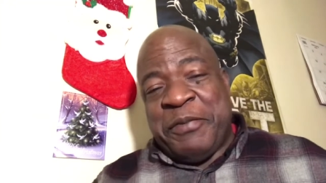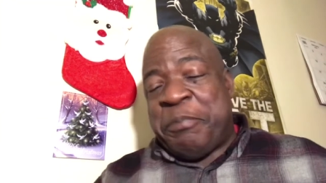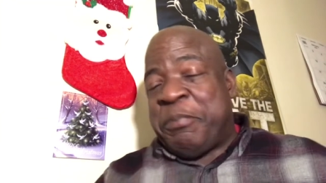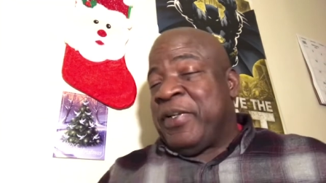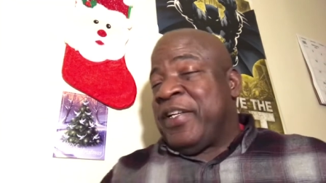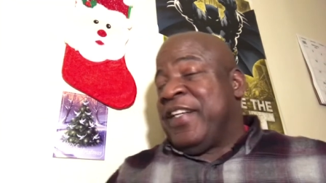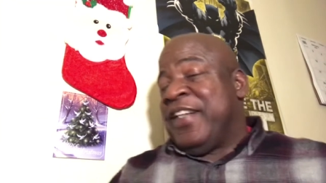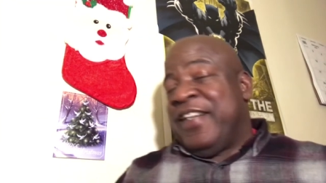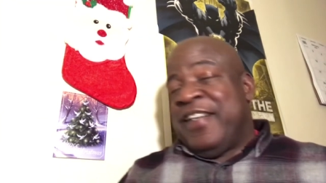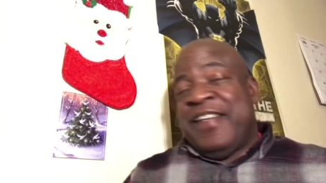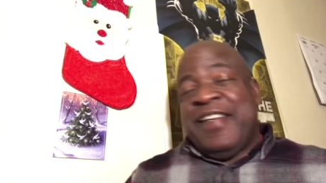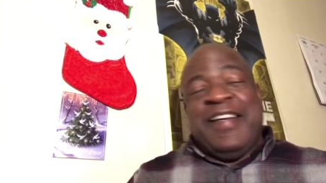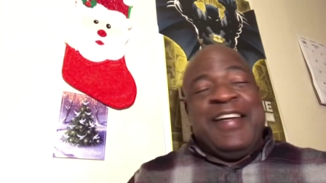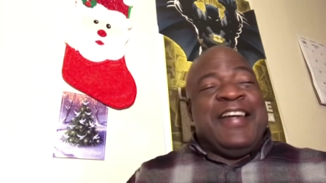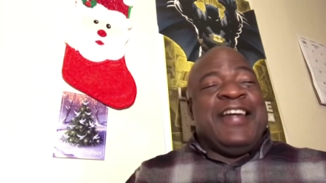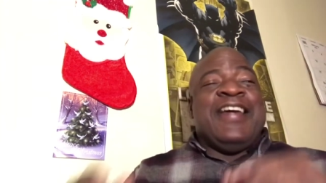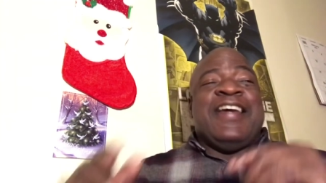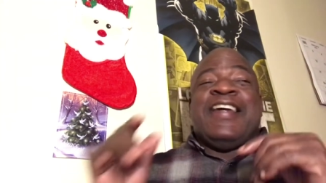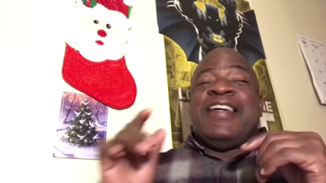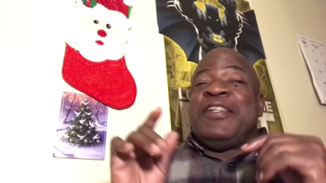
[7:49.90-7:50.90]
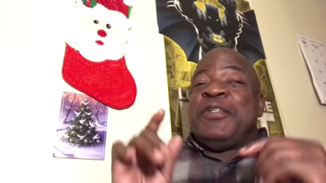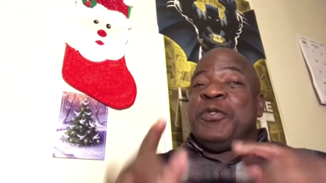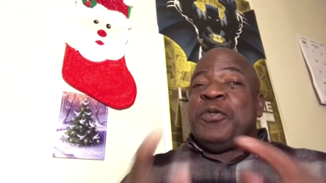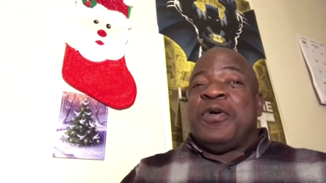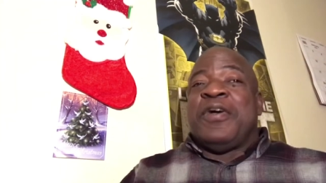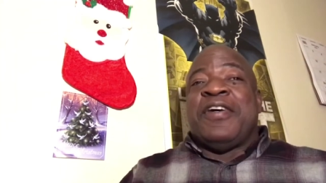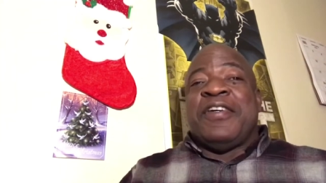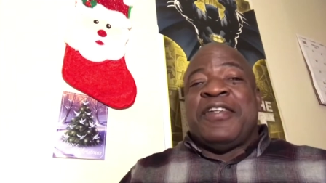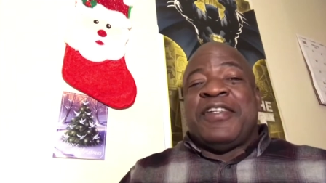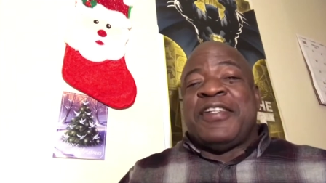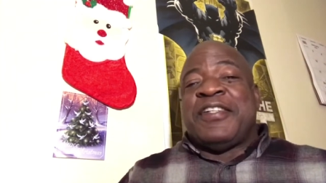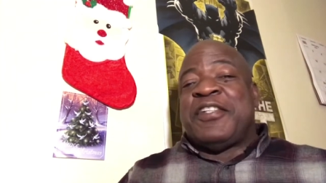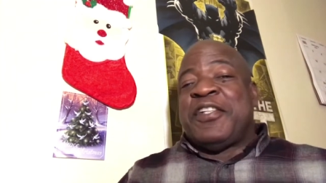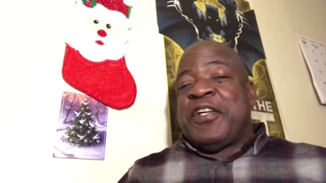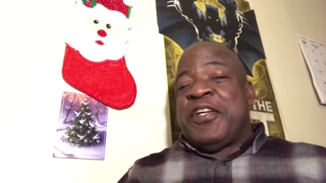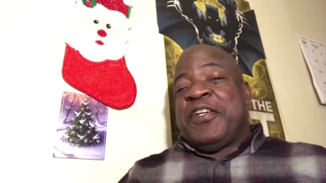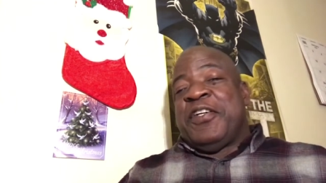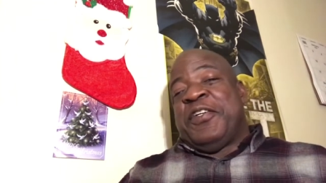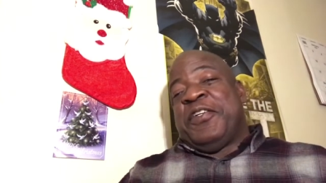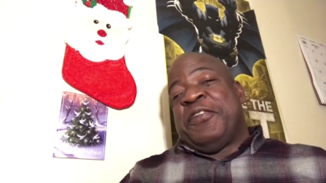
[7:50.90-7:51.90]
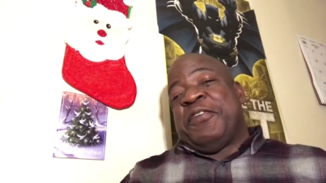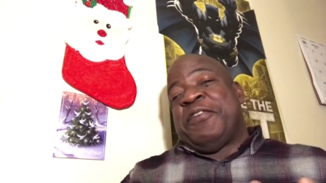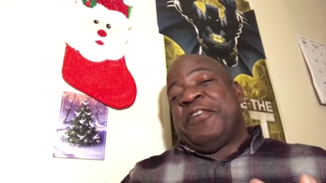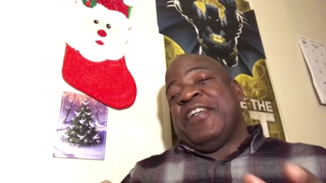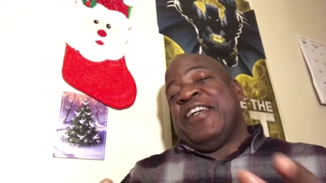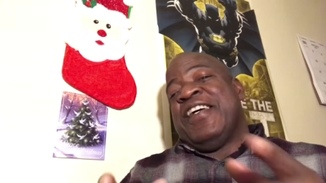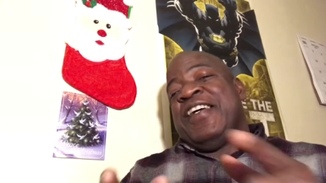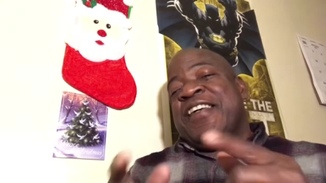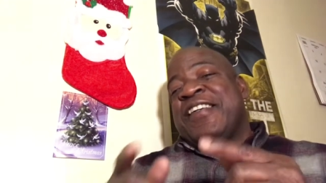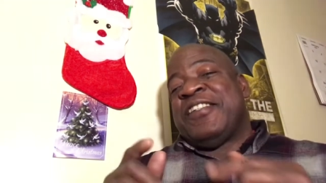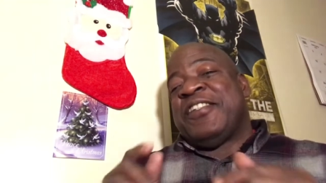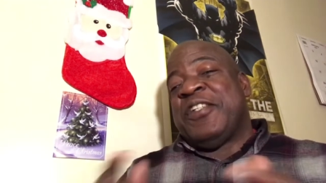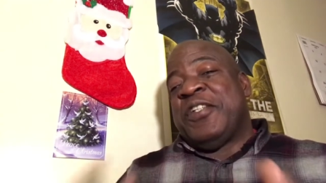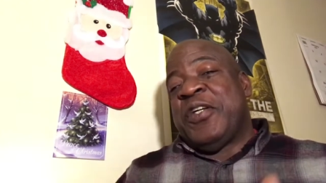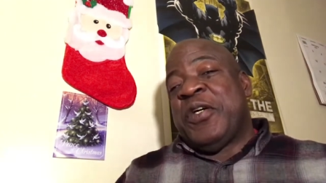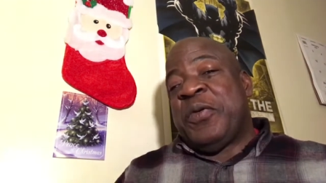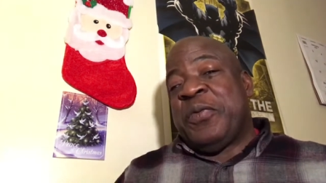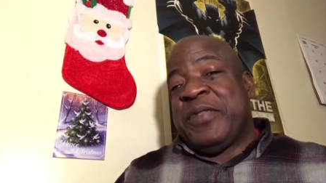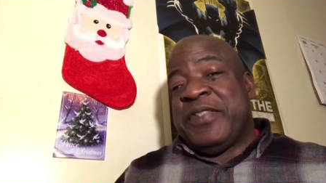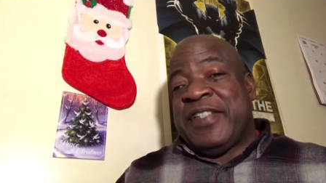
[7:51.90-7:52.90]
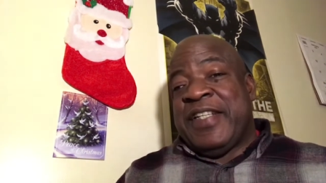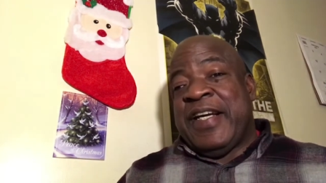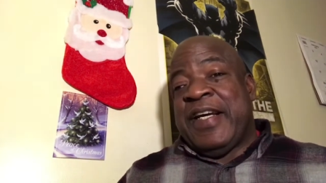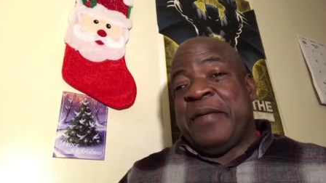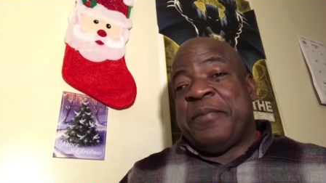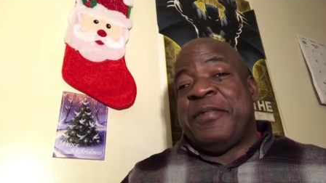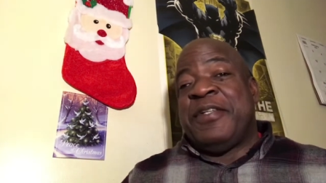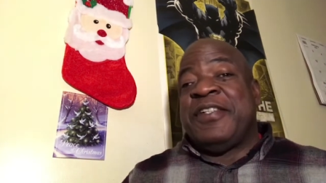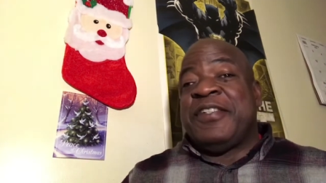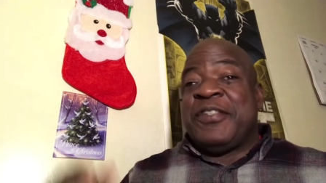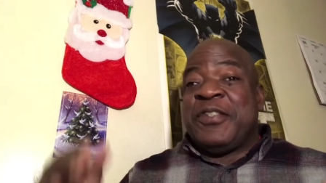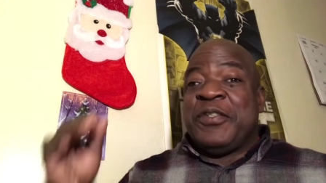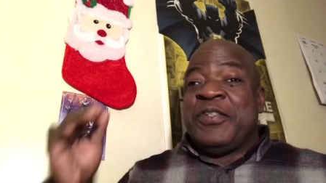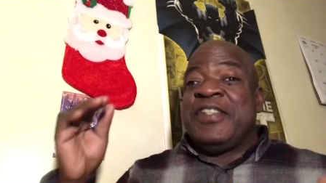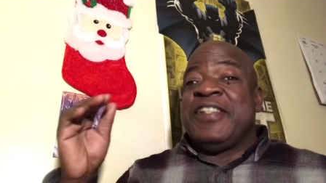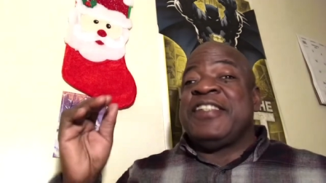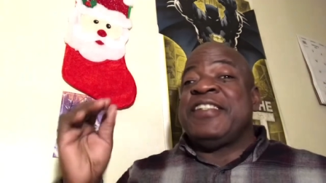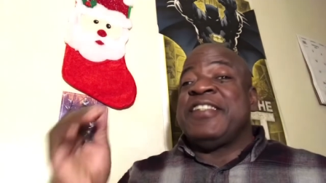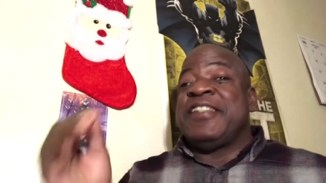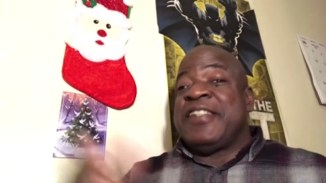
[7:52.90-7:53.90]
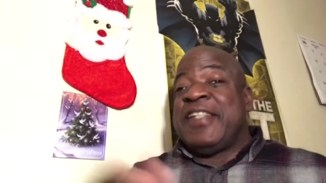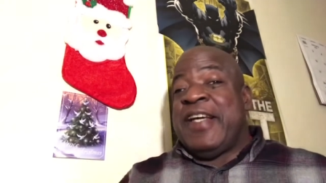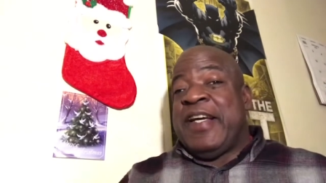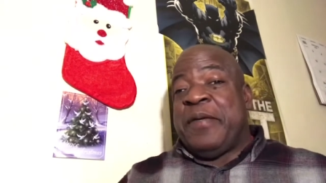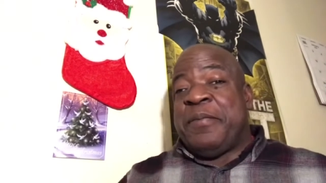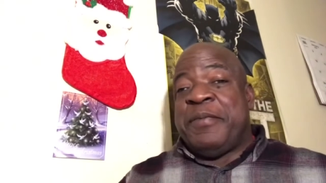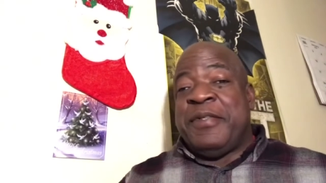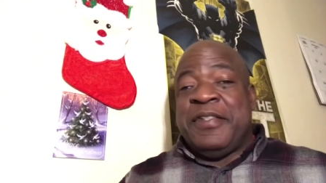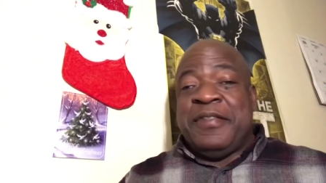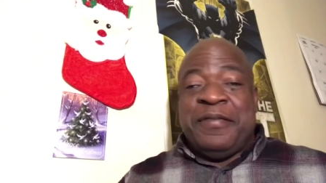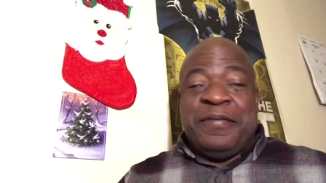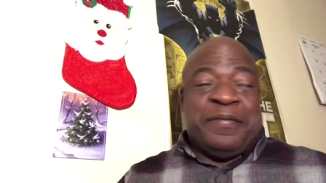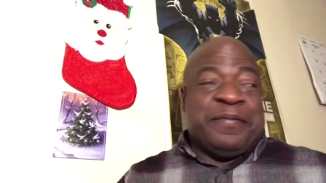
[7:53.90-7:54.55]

but you all deserve to know what's happening. So this is happening.